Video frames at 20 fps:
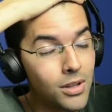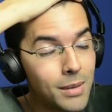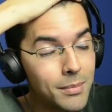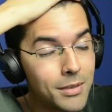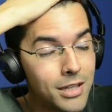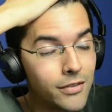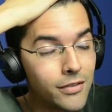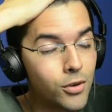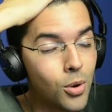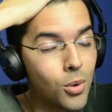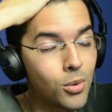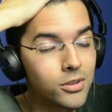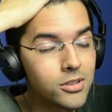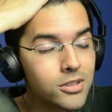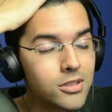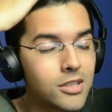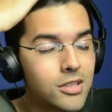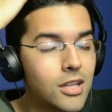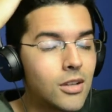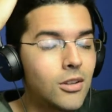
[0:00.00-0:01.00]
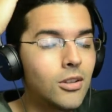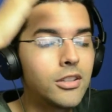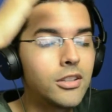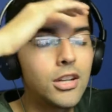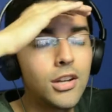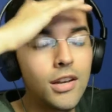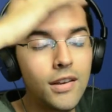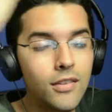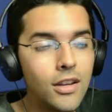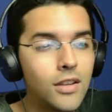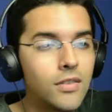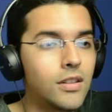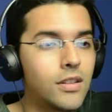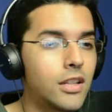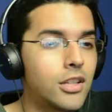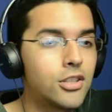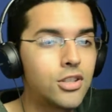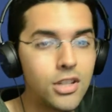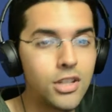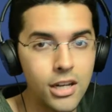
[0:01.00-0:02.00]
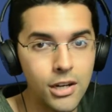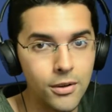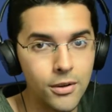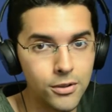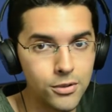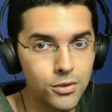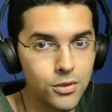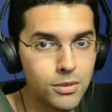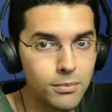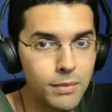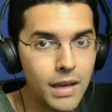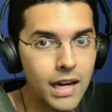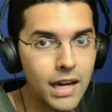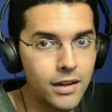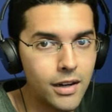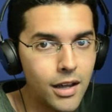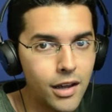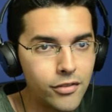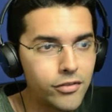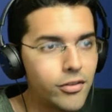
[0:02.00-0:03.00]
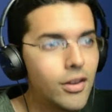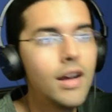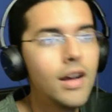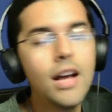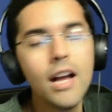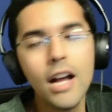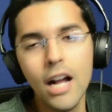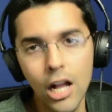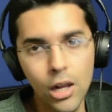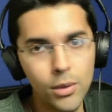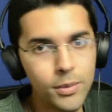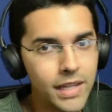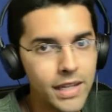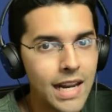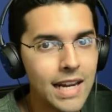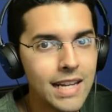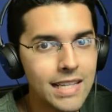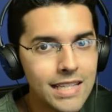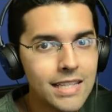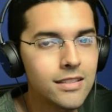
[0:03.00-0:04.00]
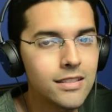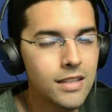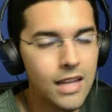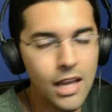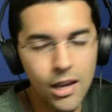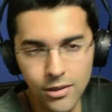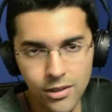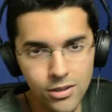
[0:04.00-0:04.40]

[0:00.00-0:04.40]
I mean, if Cold Steel, you know, if the Legend of Heroes wasn't bad enough, I already got Ys now.